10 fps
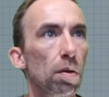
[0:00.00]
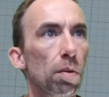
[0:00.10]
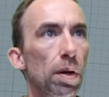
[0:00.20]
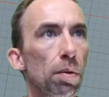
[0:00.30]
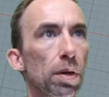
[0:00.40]

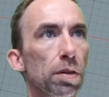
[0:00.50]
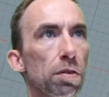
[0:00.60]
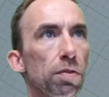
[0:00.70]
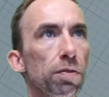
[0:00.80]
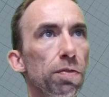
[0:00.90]
What I want to
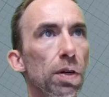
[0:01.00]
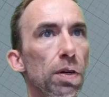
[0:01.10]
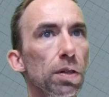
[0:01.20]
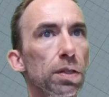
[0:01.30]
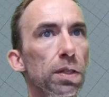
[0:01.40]
do
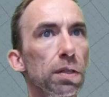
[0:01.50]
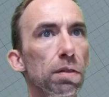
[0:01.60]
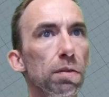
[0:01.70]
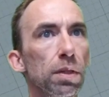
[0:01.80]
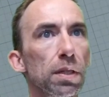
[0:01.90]
first,
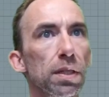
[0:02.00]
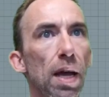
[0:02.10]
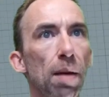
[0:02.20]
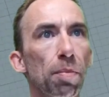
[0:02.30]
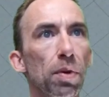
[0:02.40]

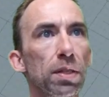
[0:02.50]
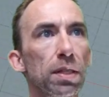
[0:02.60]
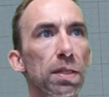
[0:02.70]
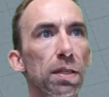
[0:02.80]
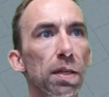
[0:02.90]
why does
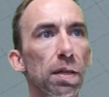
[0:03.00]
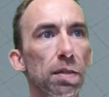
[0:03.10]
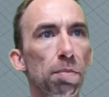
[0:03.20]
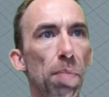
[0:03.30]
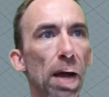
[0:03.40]
this look like
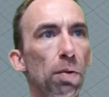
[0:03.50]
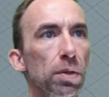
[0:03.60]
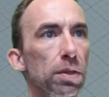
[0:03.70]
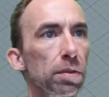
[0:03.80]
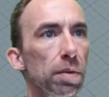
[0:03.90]
it's
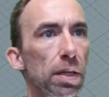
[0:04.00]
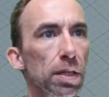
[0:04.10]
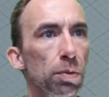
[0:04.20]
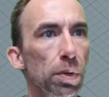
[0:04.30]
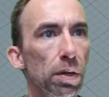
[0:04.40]
backwards? Man,
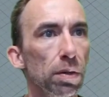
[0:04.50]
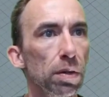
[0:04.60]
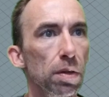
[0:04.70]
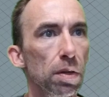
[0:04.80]
that's weird.